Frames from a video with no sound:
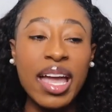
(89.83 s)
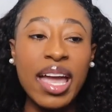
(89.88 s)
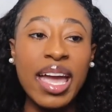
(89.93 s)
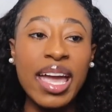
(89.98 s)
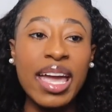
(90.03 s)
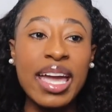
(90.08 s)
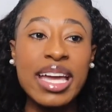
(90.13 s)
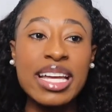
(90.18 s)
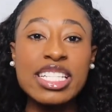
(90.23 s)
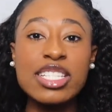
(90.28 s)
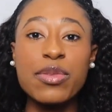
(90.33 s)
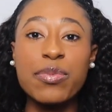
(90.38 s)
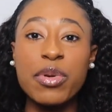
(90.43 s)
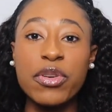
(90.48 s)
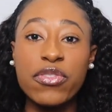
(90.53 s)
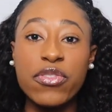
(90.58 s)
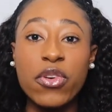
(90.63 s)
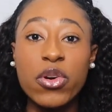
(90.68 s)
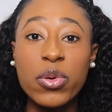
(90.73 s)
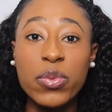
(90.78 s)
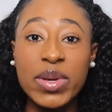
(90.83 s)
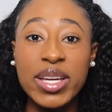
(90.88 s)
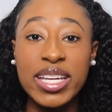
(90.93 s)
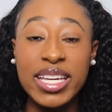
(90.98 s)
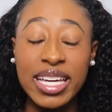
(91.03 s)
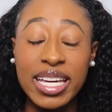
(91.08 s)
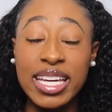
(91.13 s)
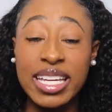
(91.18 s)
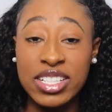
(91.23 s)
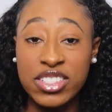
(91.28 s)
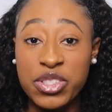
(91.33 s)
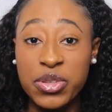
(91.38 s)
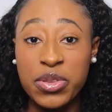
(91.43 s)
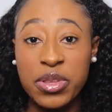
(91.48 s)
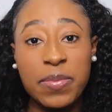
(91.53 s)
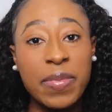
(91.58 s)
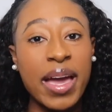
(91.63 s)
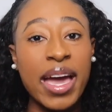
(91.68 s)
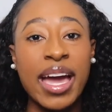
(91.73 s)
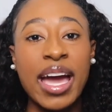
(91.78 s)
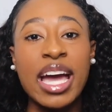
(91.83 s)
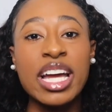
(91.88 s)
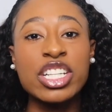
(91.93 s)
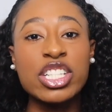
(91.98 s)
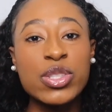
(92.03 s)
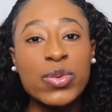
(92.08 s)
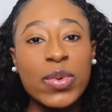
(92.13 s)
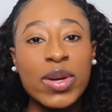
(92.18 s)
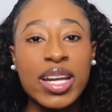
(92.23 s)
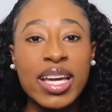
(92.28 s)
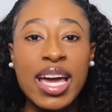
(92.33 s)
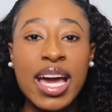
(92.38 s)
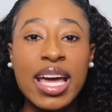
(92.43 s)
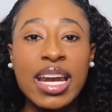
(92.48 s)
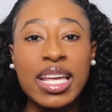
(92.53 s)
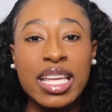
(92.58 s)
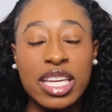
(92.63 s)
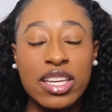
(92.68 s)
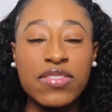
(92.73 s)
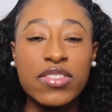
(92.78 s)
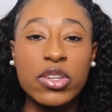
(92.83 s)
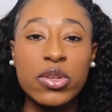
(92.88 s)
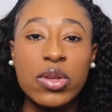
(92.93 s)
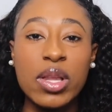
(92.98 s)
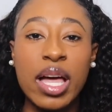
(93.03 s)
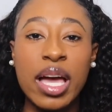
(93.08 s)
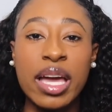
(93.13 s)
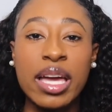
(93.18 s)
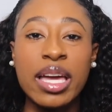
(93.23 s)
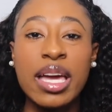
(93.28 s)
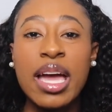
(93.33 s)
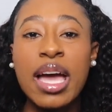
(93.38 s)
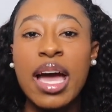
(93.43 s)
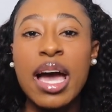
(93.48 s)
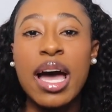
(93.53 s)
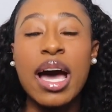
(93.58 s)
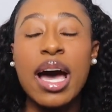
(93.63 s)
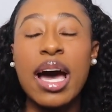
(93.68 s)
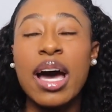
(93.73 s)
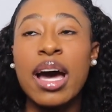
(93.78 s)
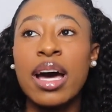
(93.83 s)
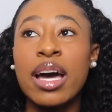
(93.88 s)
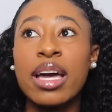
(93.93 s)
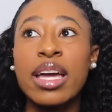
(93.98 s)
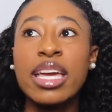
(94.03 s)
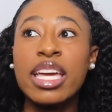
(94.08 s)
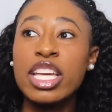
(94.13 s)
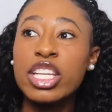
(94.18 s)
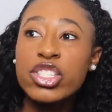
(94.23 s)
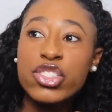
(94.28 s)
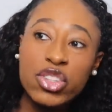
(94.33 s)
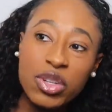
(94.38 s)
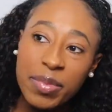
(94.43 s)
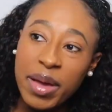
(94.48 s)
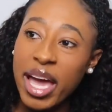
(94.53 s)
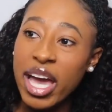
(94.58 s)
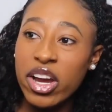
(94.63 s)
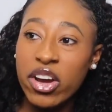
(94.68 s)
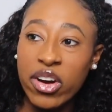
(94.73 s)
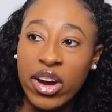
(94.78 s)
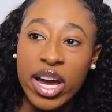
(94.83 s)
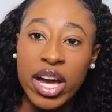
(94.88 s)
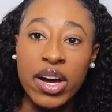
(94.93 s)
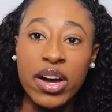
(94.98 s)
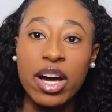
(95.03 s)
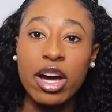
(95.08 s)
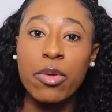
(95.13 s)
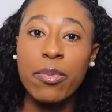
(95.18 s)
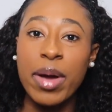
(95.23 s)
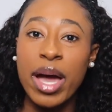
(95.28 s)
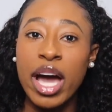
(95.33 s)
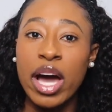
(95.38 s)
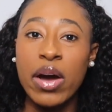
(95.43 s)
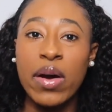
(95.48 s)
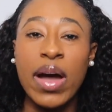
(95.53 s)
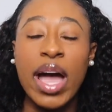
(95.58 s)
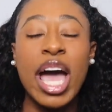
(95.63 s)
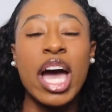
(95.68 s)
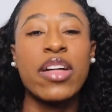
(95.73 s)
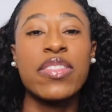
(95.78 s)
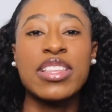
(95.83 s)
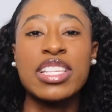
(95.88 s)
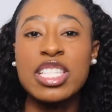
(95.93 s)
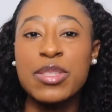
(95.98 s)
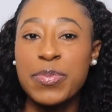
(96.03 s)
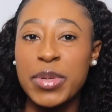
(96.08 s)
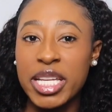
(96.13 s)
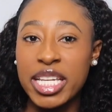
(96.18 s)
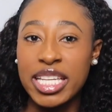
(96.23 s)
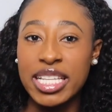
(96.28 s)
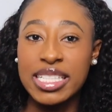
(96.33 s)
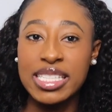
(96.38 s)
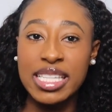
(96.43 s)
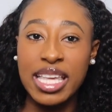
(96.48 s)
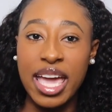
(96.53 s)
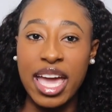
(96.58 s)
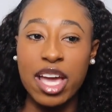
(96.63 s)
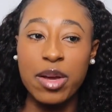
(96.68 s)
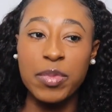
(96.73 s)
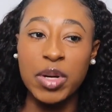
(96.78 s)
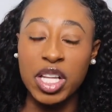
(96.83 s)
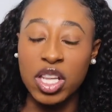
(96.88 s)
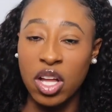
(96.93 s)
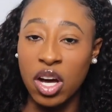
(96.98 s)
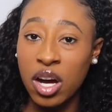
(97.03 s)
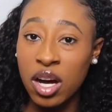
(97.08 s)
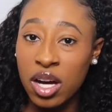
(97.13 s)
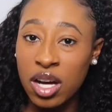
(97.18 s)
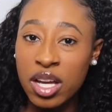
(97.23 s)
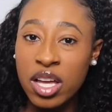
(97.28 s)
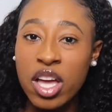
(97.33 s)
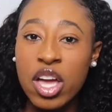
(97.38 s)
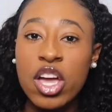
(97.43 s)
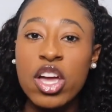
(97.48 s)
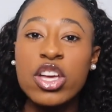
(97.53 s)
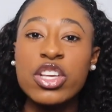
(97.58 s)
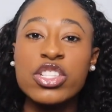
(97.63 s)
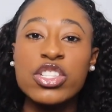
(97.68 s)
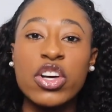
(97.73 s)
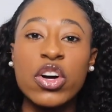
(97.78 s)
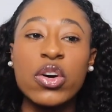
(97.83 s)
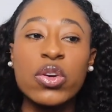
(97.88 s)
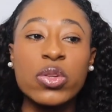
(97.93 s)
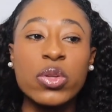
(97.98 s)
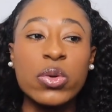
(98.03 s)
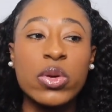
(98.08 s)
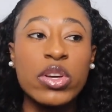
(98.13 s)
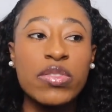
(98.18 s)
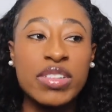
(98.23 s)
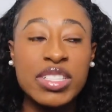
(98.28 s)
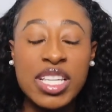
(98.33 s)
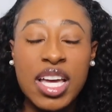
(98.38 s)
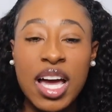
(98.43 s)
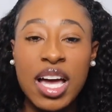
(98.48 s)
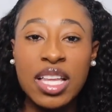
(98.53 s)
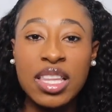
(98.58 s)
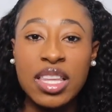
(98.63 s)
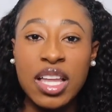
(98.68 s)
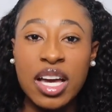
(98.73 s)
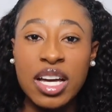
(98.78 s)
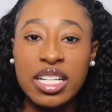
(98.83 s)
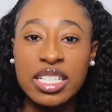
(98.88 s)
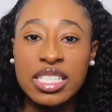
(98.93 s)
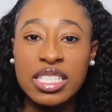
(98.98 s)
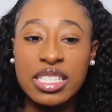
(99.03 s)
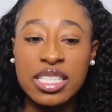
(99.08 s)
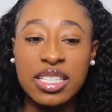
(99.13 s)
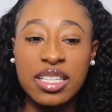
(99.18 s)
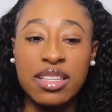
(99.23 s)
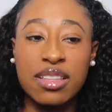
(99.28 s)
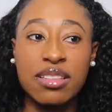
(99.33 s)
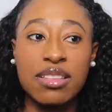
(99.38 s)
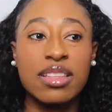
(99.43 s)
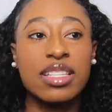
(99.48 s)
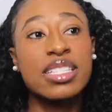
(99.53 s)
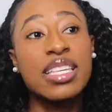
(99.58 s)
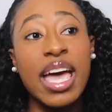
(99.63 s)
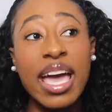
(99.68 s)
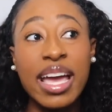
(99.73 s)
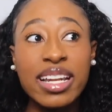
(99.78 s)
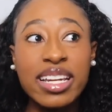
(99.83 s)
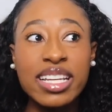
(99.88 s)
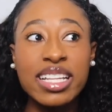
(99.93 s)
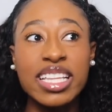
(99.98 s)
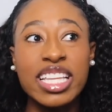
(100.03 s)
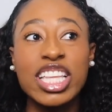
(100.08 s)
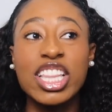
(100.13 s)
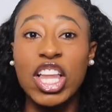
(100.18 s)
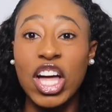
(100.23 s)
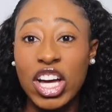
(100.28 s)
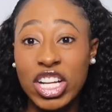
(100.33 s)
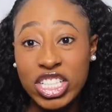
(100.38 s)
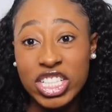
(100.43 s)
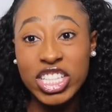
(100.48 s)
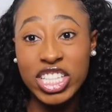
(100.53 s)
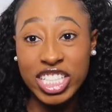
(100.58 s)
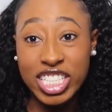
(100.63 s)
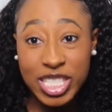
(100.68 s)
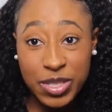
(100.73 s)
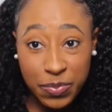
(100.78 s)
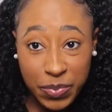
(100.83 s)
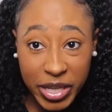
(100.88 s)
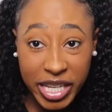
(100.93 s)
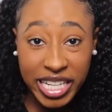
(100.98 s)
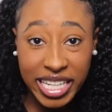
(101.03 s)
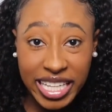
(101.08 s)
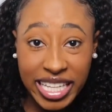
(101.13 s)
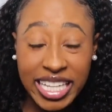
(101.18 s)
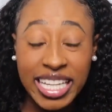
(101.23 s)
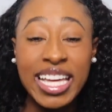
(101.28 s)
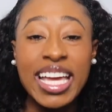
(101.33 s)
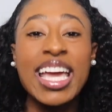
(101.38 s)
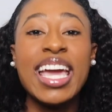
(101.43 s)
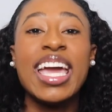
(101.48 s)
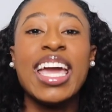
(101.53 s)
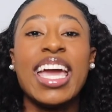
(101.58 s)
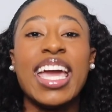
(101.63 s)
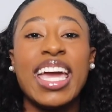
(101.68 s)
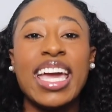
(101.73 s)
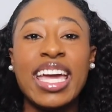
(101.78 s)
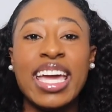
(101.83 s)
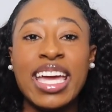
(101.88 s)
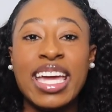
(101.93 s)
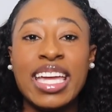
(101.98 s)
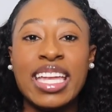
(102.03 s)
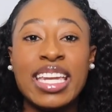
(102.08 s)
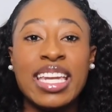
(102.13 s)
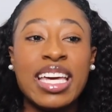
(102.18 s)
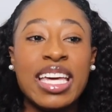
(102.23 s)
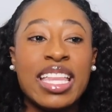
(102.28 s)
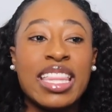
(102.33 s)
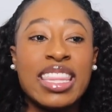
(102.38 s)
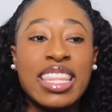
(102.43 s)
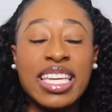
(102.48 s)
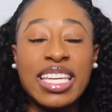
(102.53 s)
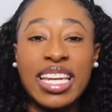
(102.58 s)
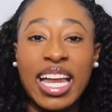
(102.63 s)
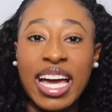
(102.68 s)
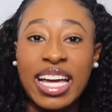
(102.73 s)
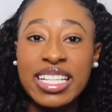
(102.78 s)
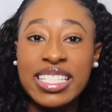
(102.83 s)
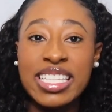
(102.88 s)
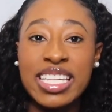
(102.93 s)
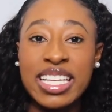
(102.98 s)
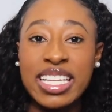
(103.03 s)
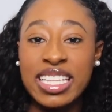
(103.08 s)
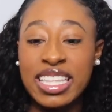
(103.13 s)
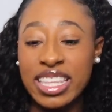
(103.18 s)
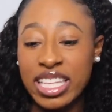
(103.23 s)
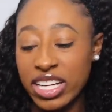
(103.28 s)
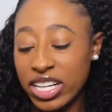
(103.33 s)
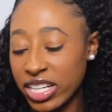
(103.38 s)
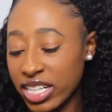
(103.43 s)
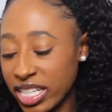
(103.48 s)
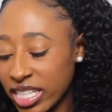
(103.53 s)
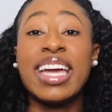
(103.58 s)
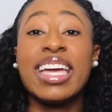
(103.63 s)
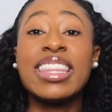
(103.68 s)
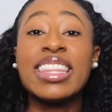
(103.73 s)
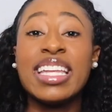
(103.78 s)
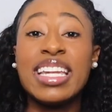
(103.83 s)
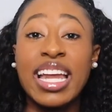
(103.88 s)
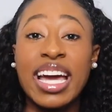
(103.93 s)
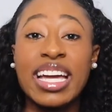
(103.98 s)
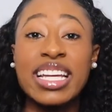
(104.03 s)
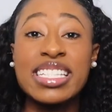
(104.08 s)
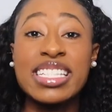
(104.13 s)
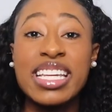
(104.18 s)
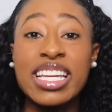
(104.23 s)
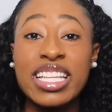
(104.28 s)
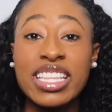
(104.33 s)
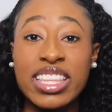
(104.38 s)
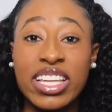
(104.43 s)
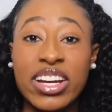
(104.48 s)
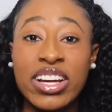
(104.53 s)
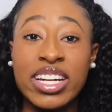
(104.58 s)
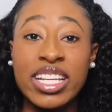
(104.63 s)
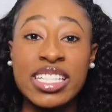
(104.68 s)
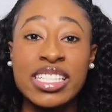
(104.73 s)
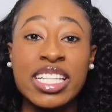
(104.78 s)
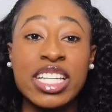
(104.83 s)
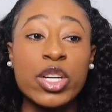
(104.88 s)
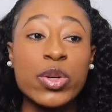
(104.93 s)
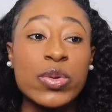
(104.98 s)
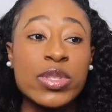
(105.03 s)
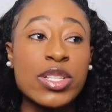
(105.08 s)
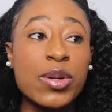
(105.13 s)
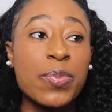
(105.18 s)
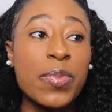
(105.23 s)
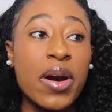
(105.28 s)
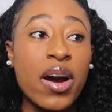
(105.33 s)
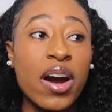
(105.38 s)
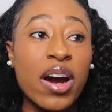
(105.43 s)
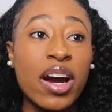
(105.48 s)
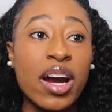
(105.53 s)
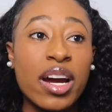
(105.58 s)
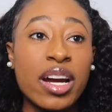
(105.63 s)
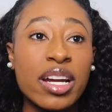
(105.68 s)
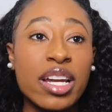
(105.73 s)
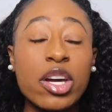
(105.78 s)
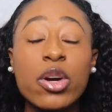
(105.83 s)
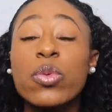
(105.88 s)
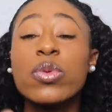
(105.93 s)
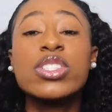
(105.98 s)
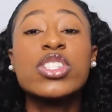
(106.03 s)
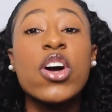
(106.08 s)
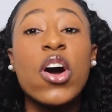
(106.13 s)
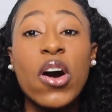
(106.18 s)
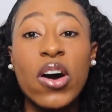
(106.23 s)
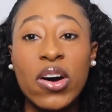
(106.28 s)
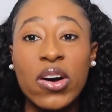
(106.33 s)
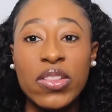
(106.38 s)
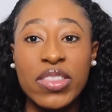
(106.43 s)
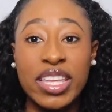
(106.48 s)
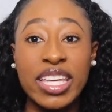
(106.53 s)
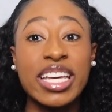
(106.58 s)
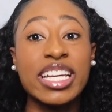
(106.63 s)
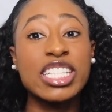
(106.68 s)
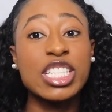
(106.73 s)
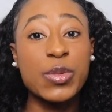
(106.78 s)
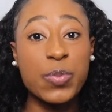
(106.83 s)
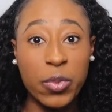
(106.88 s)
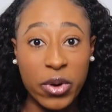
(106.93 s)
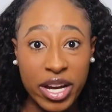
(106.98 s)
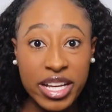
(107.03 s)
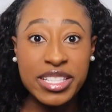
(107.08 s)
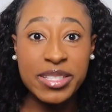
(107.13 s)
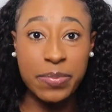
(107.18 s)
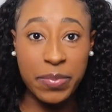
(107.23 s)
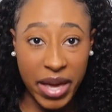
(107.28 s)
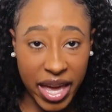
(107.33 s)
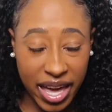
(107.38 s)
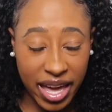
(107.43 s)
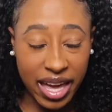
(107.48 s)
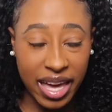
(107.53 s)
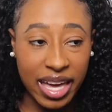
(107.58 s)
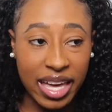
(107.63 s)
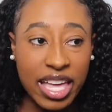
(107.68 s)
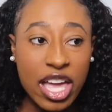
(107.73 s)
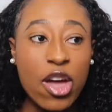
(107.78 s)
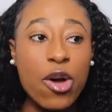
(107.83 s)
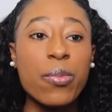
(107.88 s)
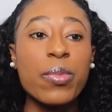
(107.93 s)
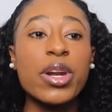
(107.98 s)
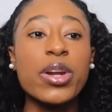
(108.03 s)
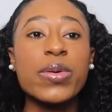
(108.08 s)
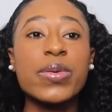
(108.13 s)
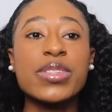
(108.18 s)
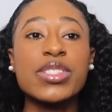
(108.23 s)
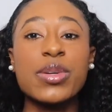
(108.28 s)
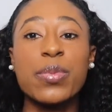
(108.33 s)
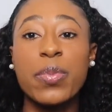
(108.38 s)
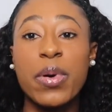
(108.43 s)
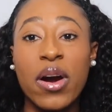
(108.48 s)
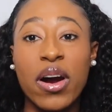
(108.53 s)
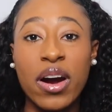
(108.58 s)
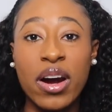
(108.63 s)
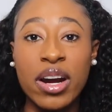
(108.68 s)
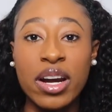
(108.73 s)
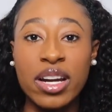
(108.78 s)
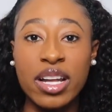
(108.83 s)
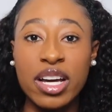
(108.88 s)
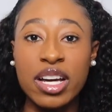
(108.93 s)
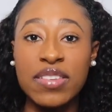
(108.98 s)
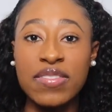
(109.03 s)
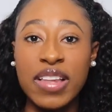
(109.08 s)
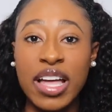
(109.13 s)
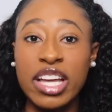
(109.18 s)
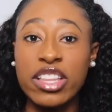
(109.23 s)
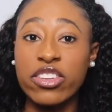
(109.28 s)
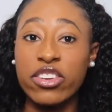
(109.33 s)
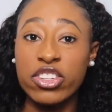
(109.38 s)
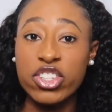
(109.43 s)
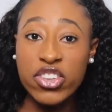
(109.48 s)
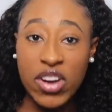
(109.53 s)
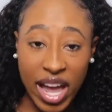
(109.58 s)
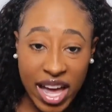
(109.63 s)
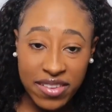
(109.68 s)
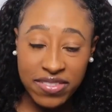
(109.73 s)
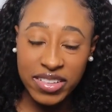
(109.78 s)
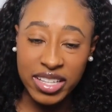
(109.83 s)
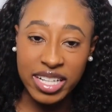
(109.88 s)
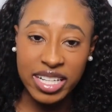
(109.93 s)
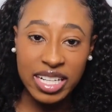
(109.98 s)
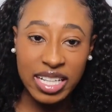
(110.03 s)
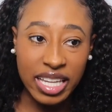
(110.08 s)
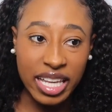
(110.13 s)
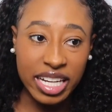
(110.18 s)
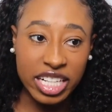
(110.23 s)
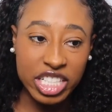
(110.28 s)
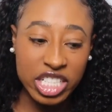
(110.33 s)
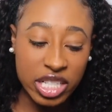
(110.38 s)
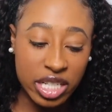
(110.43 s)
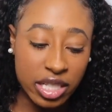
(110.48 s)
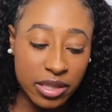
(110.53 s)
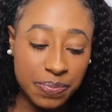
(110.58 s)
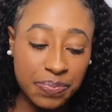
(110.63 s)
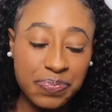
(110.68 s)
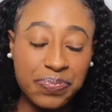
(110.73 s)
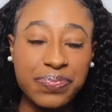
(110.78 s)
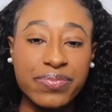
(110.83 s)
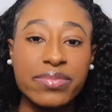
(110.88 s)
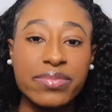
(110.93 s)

And before we get into the bag, I just want to kind of give you like a history background about how the Speedies came along. So Louis Vuitton launched technically launched the Speedy in the 1930s, in the 1930s, and it was a part, it was called the Express Bag, but it was a part of like their traveling collection